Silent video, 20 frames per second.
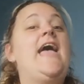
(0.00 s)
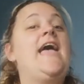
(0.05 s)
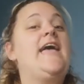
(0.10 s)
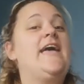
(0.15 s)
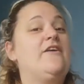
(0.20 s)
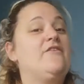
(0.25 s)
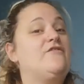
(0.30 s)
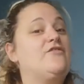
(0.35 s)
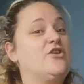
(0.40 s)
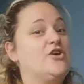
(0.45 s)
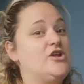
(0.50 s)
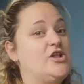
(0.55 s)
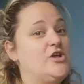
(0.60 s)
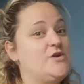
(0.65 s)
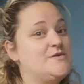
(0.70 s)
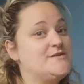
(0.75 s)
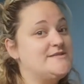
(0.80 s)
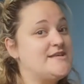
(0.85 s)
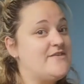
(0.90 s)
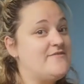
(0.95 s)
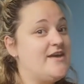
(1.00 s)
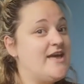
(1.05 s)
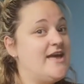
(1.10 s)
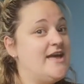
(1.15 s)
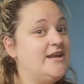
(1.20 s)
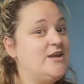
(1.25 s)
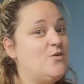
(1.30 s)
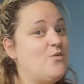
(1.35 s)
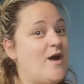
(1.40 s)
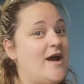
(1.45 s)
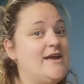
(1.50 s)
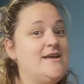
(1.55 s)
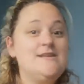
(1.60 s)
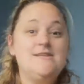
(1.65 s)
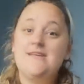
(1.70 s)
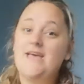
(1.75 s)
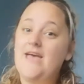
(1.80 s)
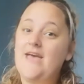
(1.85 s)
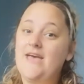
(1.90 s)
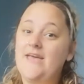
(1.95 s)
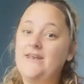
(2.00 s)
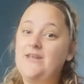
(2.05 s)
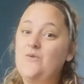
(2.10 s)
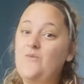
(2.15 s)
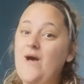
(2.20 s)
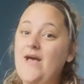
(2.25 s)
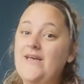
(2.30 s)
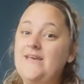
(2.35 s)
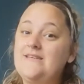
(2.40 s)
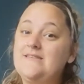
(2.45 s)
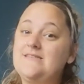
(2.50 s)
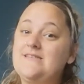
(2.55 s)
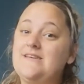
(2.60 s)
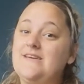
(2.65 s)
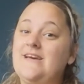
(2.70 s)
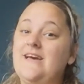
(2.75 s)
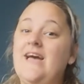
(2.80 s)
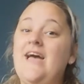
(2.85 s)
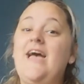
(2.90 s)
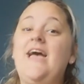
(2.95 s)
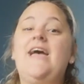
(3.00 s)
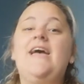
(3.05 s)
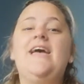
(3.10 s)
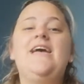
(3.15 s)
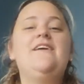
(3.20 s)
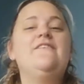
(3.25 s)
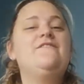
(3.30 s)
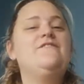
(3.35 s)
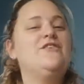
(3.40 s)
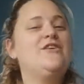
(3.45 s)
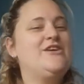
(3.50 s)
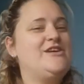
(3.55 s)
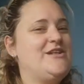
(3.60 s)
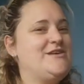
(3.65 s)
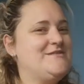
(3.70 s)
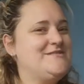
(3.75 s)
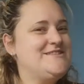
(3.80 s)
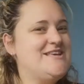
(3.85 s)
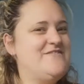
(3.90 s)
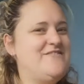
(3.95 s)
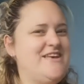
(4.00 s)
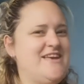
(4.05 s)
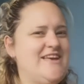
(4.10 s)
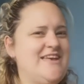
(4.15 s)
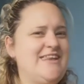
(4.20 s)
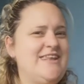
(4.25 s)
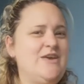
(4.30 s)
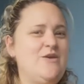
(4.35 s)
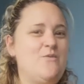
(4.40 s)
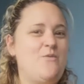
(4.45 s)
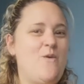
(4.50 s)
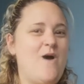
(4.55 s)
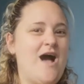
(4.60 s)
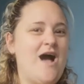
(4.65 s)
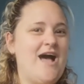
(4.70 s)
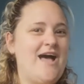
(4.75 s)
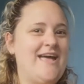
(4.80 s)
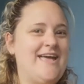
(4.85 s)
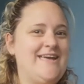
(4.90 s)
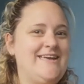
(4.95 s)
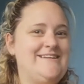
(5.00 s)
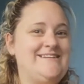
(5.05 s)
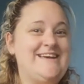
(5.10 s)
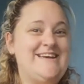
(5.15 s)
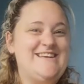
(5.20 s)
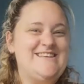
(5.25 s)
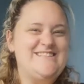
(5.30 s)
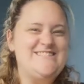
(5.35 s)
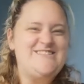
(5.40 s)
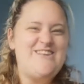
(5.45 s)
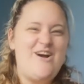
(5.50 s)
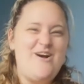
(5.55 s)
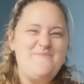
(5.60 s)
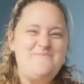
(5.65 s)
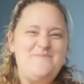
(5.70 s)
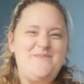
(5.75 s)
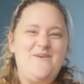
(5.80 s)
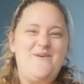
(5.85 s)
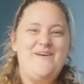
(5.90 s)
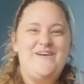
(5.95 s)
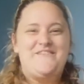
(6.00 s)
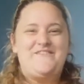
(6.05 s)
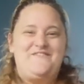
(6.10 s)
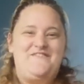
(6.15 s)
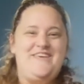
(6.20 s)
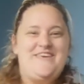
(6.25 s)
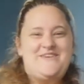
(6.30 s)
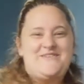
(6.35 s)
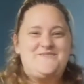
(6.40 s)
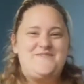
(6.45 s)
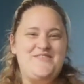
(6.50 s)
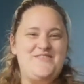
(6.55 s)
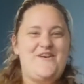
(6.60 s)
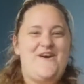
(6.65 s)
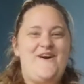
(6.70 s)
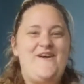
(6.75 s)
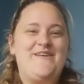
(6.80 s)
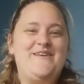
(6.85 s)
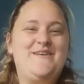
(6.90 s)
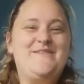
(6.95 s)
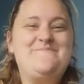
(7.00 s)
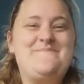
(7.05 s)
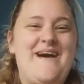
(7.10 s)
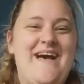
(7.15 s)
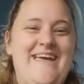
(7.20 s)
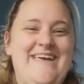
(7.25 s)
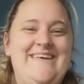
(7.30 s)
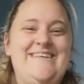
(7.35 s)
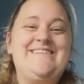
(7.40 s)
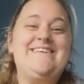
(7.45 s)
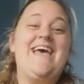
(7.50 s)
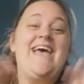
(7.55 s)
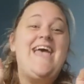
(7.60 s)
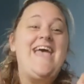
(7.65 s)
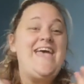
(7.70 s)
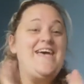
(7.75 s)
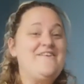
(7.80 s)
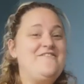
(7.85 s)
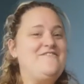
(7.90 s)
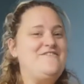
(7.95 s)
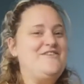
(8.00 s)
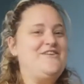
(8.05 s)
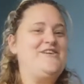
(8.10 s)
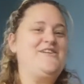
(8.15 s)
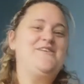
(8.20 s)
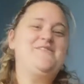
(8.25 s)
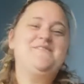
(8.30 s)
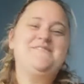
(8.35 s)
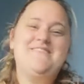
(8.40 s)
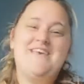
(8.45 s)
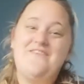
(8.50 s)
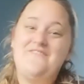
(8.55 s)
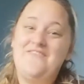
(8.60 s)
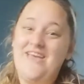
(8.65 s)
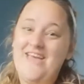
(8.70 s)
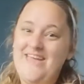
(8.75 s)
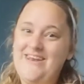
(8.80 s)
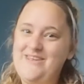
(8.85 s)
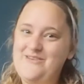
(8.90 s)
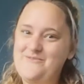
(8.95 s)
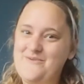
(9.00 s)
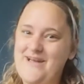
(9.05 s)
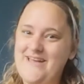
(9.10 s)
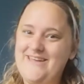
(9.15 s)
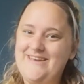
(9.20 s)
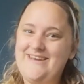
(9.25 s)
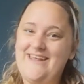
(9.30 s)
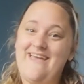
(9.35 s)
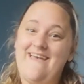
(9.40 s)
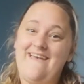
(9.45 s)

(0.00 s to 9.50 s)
if your clothes have any white, if your clothes have any white, stomp your feet with all your might. If your clothes have any white.